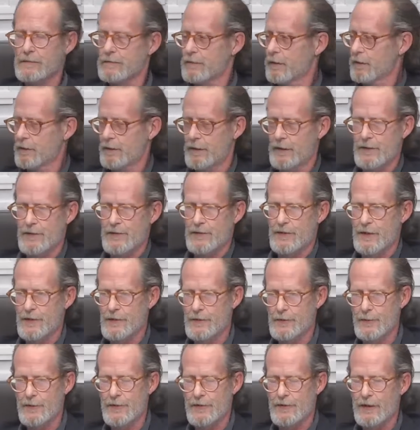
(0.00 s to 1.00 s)
If
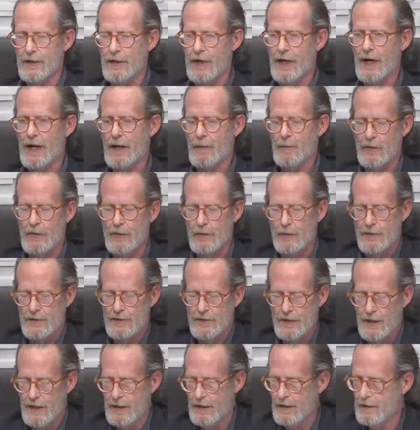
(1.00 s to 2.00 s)
constituents are happy with
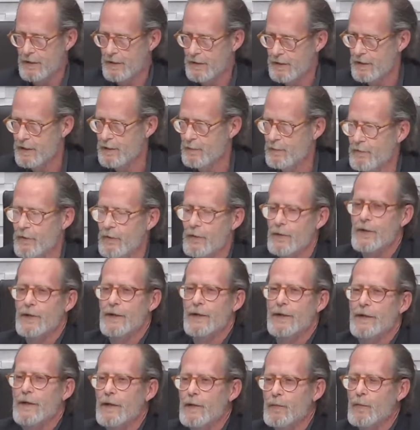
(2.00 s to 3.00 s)
Sally, they keep voting
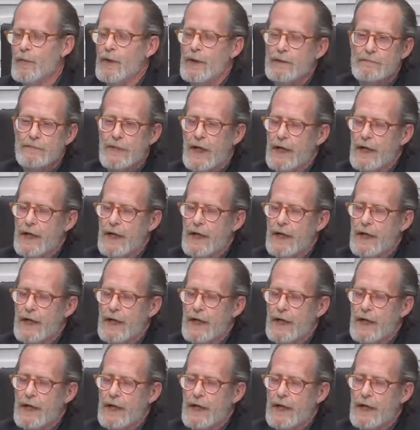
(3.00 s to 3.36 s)
her in.